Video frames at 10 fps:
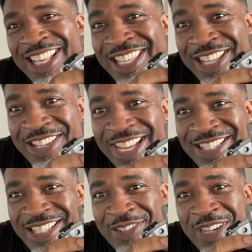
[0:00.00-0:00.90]
Can you
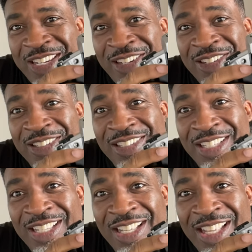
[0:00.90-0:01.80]
guys see it right here?
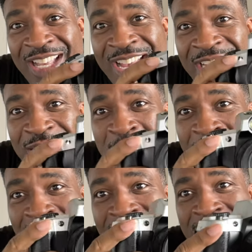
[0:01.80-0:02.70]
I actually
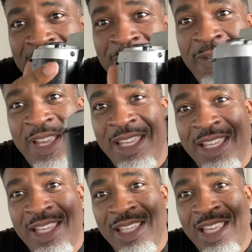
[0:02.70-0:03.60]
bought this
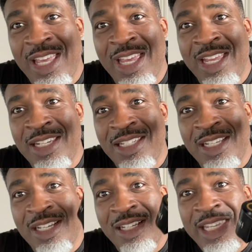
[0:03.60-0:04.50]
fake and
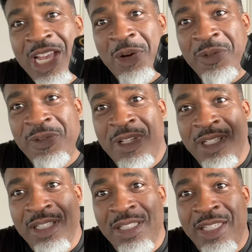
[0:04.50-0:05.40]

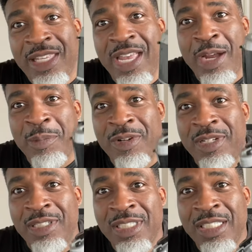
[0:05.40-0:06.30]
counterfeit camera.
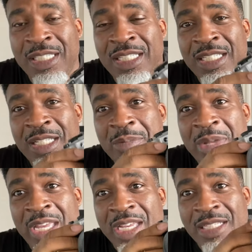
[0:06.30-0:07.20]

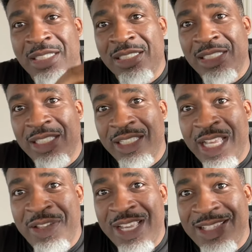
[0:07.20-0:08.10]
Man,
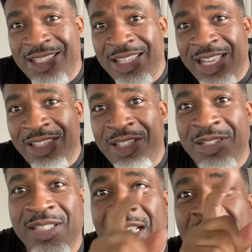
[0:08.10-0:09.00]
can you guys see that
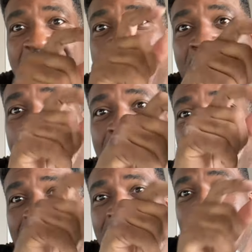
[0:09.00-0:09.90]
there?
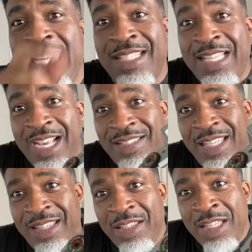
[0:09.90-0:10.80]
It's
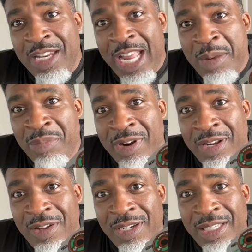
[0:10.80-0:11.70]
actually... The name
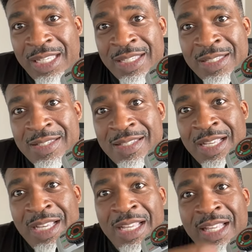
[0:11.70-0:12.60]
brand on it is
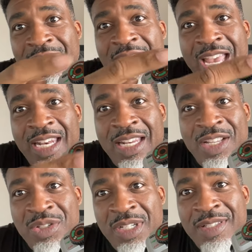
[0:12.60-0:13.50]
Canon,
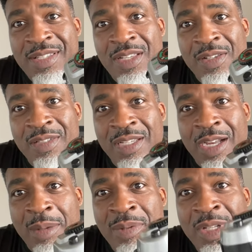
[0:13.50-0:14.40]
as you can see on
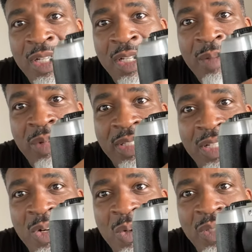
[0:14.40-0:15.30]
top. But the
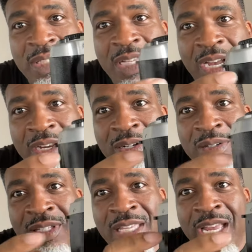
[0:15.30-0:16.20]
whole entire
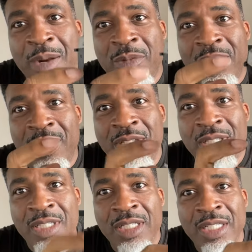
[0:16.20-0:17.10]
camera
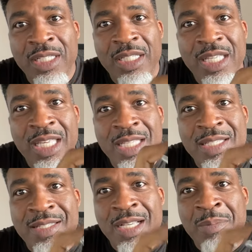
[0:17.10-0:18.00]

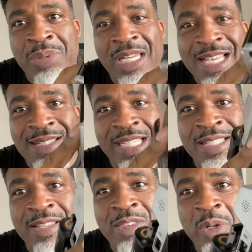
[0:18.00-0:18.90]
is plastic.
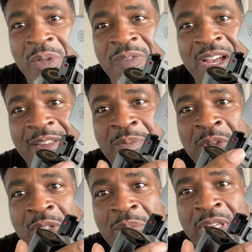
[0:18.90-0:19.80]
It's a 35
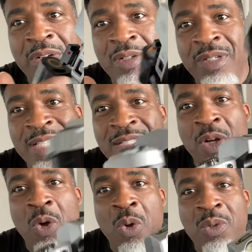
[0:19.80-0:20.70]
millimeter. It's an
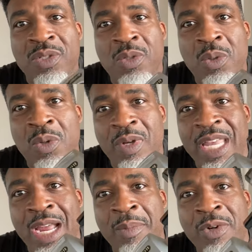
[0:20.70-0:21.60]
old school
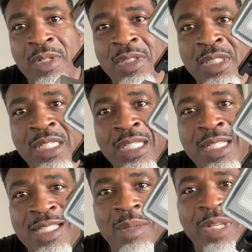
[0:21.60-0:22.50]
camera.
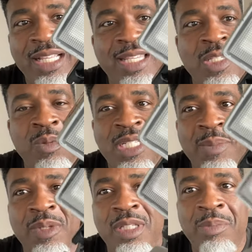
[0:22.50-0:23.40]
Something like this would
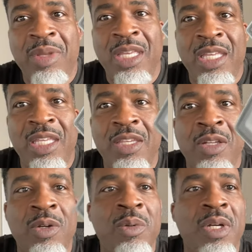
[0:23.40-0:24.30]
typically be, you
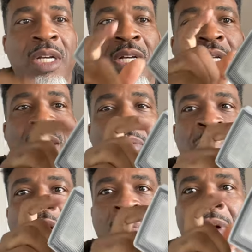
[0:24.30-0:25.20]
know, a
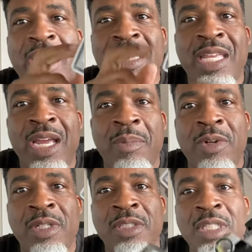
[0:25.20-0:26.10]
metal body camera.